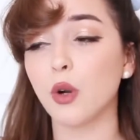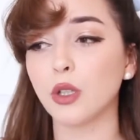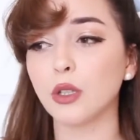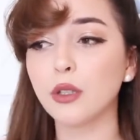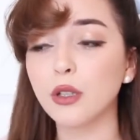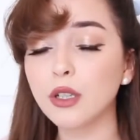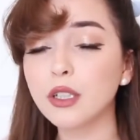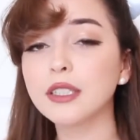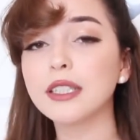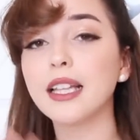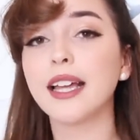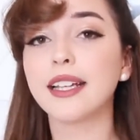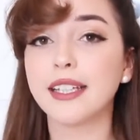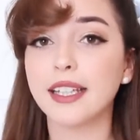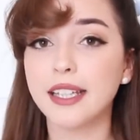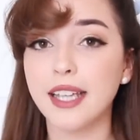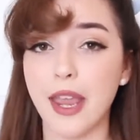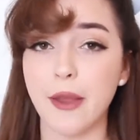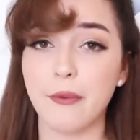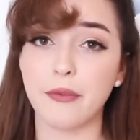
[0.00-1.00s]
or look like
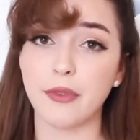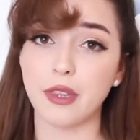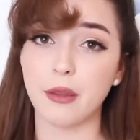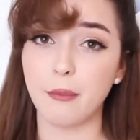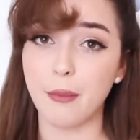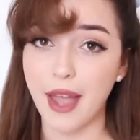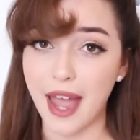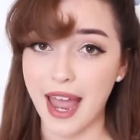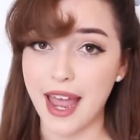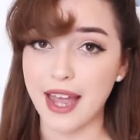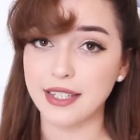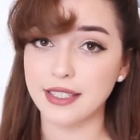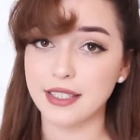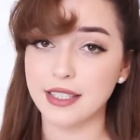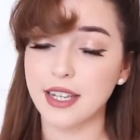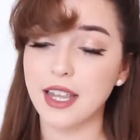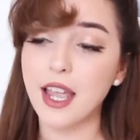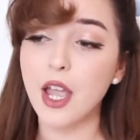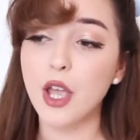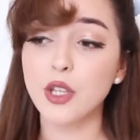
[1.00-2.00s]
it came from the
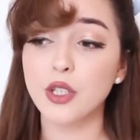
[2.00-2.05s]
past.